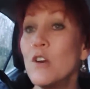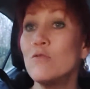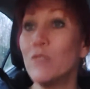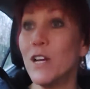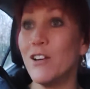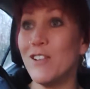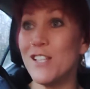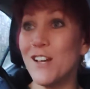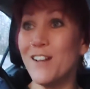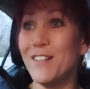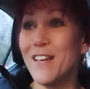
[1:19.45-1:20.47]
rear its
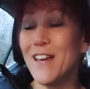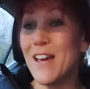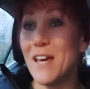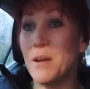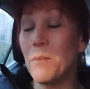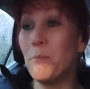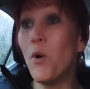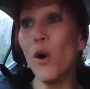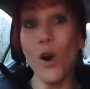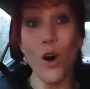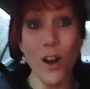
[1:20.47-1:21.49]
ugly head
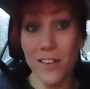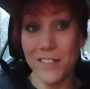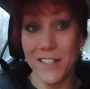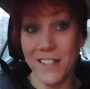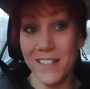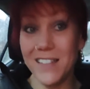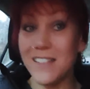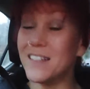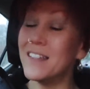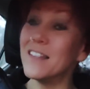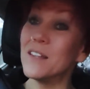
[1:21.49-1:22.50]
more often
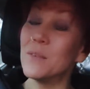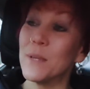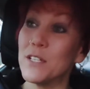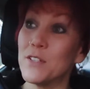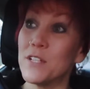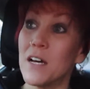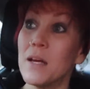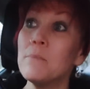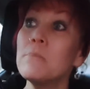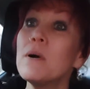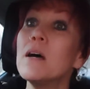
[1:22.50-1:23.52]
in the
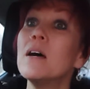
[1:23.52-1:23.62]
wintertime.